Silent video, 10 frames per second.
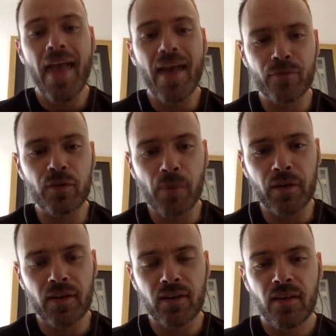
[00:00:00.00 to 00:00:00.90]
Every
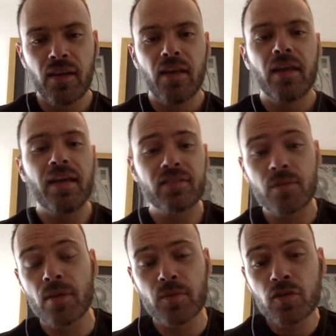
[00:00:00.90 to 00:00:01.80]
market.
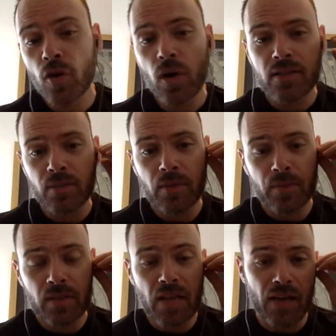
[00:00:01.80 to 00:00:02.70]
Sometimes it's caught,
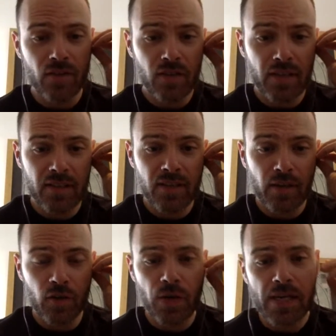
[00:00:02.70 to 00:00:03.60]
sometimes it's not. Just like
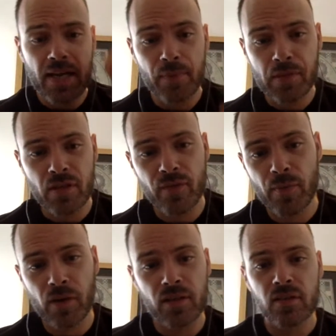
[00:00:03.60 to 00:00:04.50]
insider trading happens in
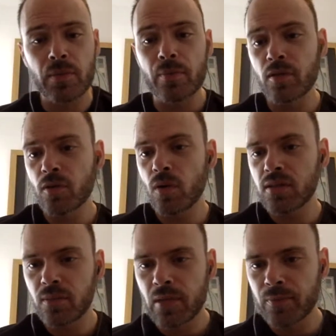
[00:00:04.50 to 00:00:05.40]
every market. Sometimes it's
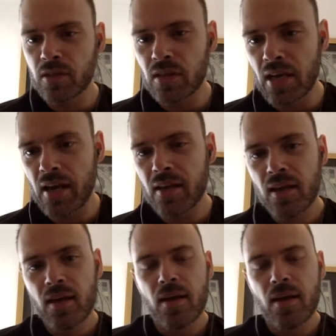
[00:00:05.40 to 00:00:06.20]
caught, sometimes it's not.